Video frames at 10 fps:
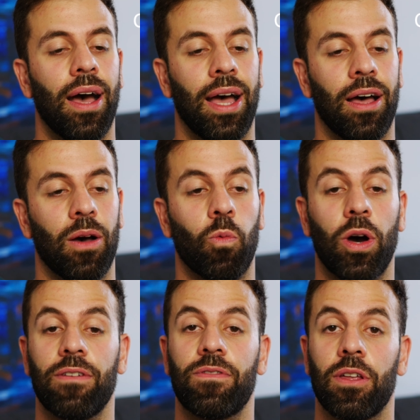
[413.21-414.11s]
Uh,
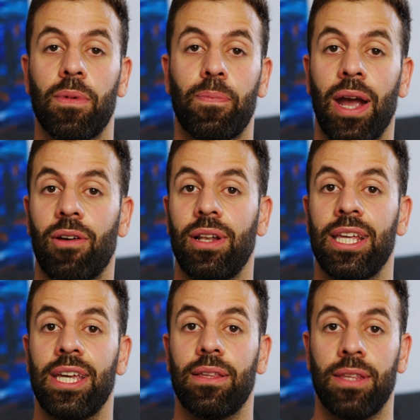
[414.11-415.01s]
one of them,
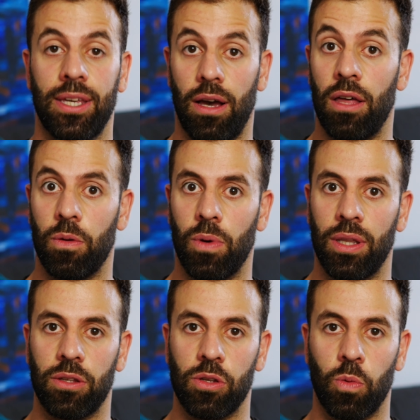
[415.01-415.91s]
apparently, the other
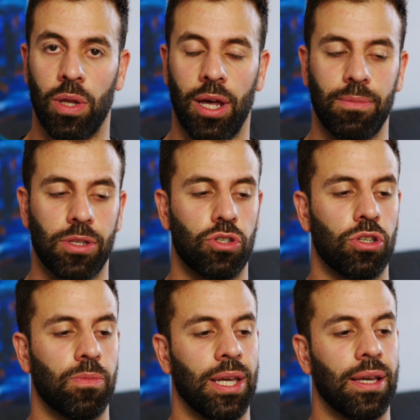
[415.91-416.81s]
one to the one I'm
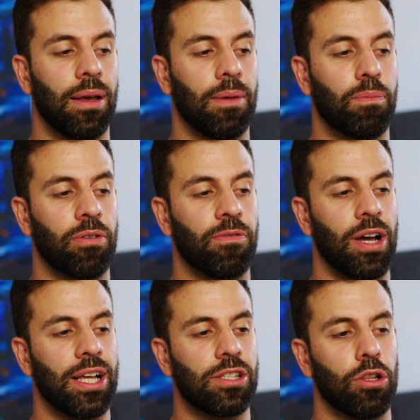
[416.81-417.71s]
consuming,
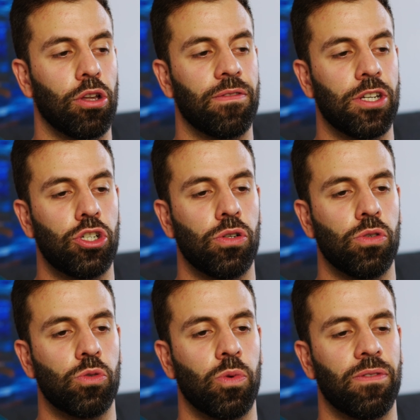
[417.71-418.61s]
provides a lot of
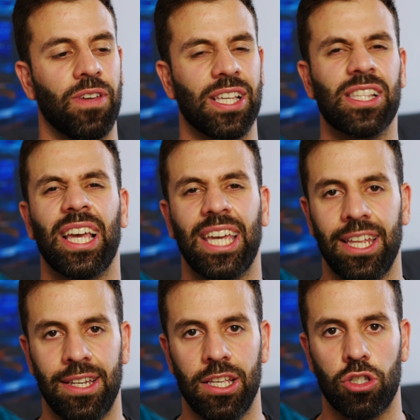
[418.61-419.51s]
issues with things like
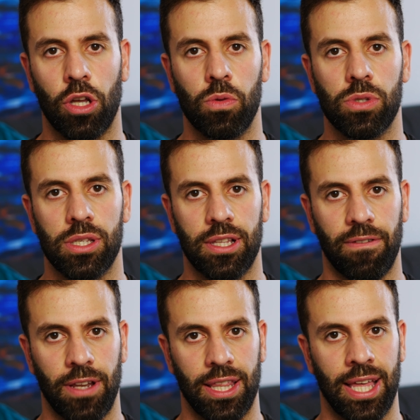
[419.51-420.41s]
kidney stones and
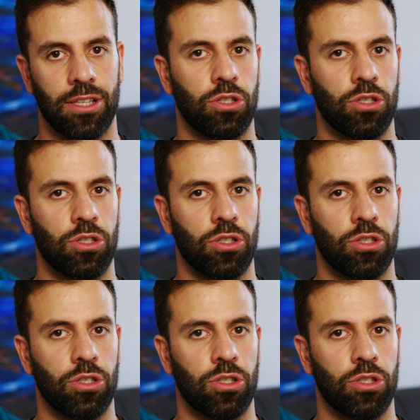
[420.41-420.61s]
stuff like that.